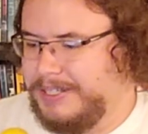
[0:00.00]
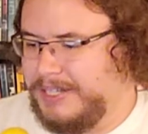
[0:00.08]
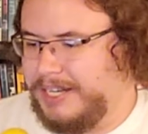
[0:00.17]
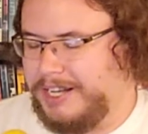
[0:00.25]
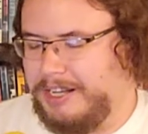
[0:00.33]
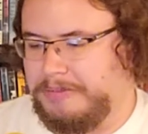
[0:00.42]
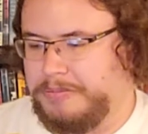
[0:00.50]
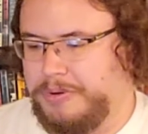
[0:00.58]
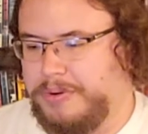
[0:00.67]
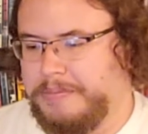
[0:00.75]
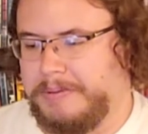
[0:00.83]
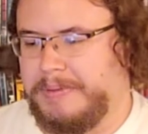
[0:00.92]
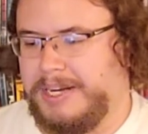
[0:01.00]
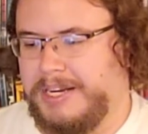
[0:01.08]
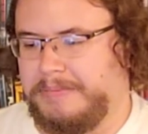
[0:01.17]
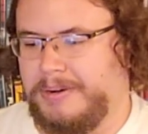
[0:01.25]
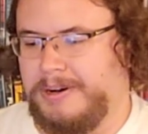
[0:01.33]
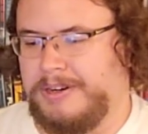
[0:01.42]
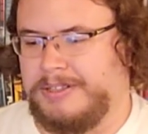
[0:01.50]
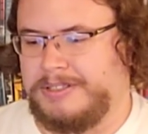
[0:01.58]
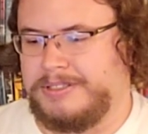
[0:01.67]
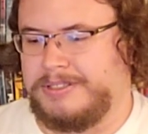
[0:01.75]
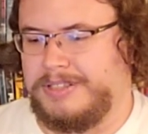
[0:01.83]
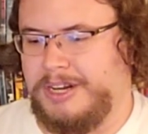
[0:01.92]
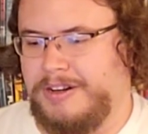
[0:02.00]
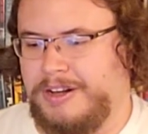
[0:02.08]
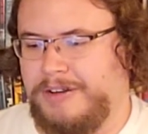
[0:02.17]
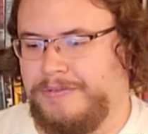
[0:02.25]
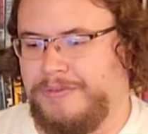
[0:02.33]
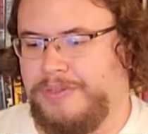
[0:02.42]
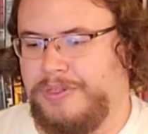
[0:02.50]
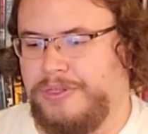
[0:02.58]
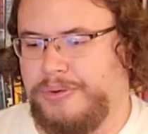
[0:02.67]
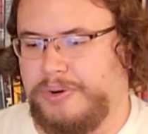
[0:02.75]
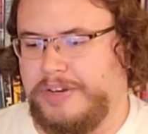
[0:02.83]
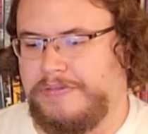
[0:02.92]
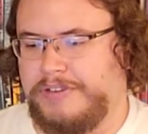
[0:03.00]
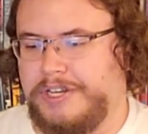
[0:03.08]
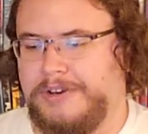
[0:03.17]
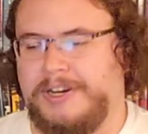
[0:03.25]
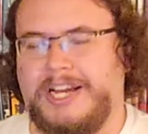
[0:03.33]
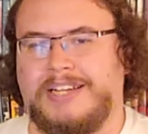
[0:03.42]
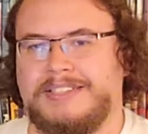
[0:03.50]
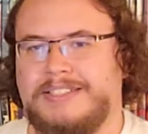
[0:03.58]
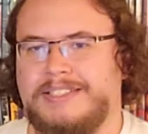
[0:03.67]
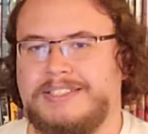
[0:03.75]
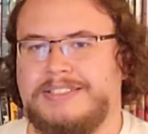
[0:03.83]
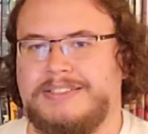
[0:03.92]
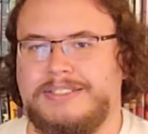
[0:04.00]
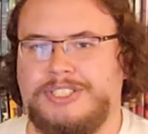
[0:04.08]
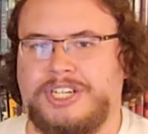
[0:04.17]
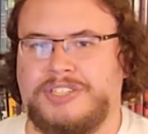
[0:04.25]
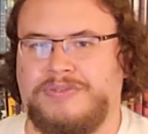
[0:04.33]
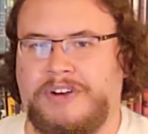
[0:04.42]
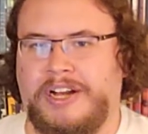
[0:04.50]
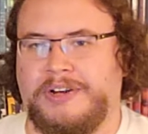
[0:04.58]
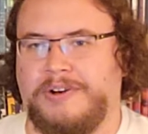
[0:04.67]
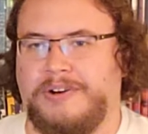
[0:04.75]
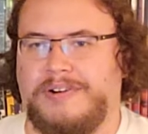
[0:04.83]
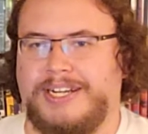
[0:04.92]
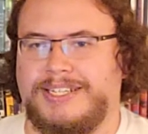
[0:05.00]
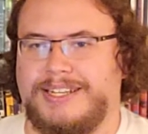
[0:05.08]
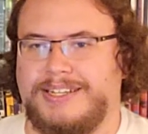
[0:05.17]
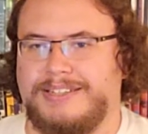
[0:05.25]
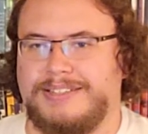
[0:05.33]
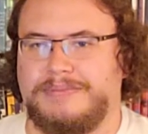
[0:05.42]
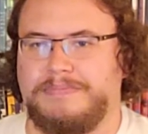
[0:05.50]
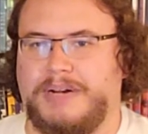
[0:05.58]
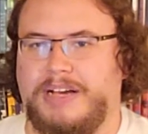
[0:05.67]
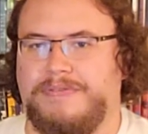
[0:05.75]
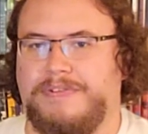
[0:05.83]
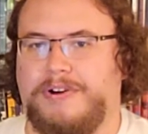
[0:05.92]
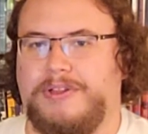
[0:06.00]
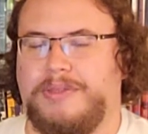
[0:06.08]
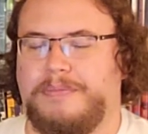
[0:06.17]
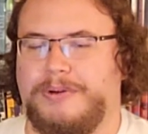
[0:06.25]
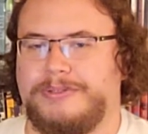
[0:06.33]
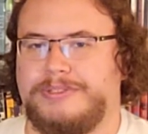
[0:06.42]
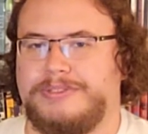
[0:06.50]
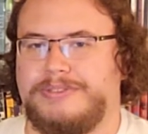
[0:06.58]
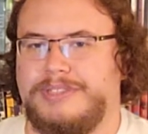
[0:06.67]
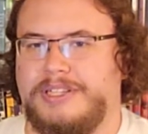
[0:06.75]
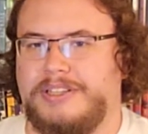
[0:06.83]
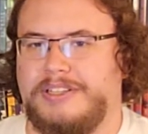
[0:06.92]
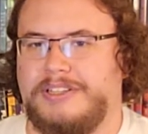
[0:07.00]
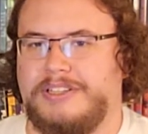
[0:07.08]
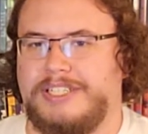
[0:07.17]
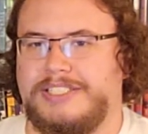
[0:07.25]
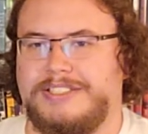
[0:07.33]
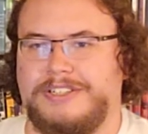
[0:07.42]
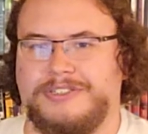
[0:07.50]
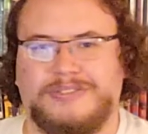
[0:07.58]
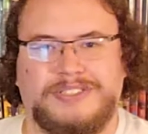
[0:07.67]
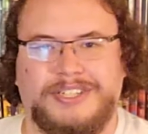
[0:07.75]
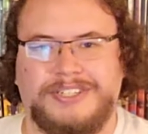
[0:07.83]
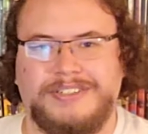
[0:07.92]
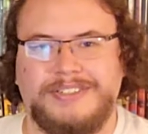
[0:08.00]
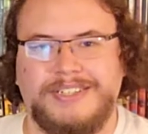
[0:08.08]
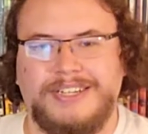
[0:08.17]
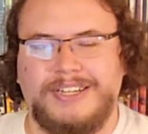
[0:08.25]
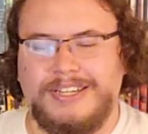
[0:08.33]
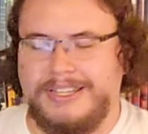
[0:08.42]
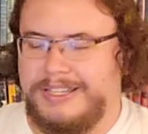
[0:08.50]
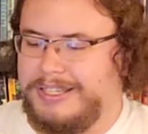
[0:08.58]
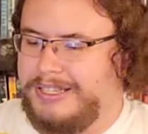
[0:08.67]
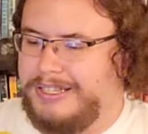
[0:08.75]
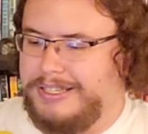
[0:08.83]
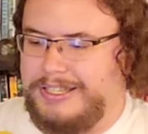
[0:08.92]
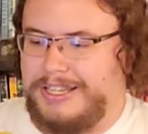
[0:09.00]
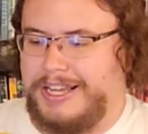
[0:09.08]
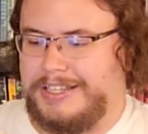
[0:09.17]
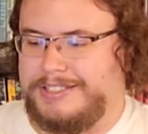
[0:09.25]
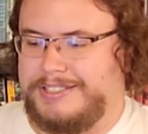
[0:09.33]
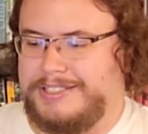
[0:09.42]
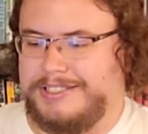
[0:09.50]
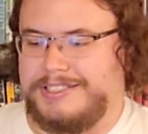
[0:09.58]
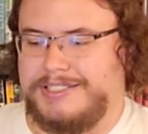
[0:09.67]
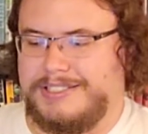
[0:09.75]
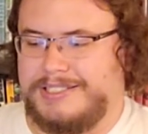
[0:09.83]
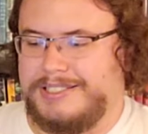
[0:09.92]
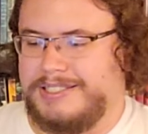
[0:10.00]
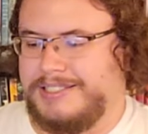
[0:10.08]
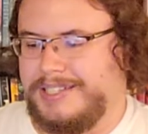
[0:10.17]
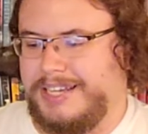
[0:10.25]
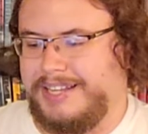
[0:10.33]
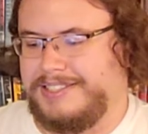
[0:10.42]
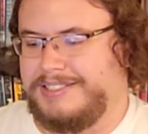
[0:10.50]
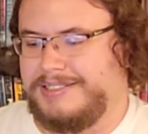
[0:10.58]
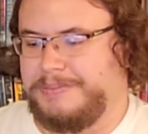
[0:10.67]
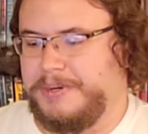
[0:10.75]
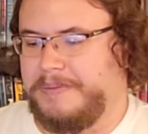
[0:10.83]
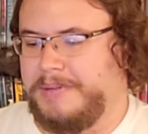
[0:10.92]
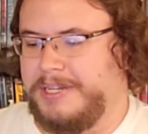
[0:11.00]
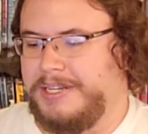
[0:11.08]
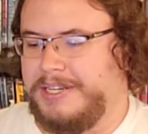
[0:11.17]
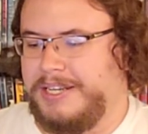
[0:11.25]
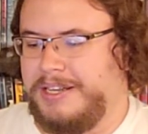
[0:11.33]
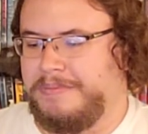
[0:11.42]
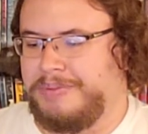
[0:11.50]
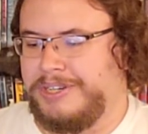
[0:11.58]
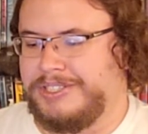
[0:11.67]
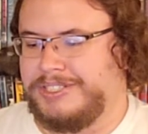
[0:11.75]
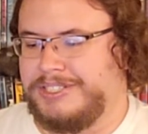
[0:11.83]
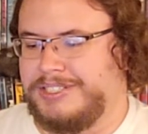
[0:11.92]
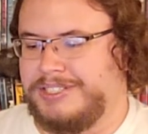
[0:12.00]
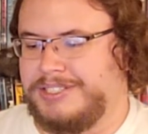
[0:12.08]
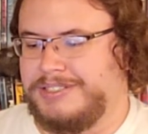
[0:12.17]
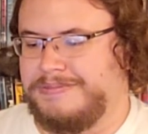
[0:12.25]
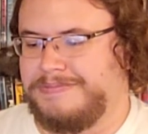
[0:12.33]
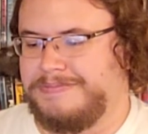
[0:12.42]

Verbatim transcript: Um, but Women Behind Bars, uh, of the three video nasties Jess Franco directed, is by far the most the, the, the least interesting. It's just it's women in prison.